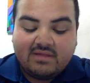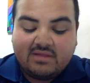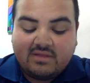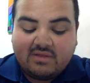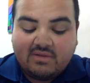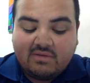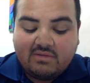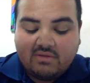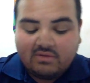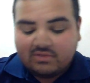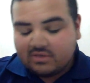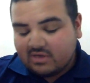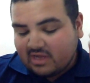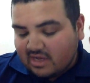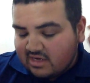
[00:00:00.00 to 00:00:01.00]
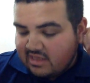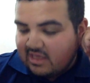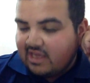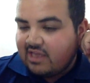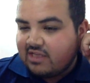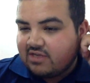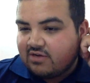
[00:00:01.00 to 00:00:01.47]
So those are kind of
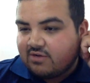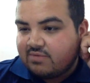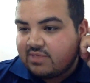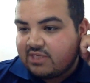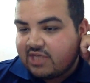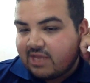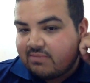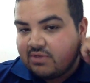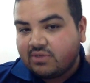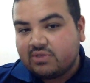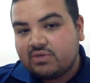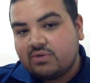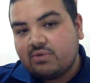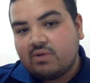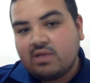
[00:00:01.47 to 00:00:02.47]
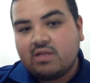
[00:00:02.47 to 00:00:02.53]
key terms in chapter 2,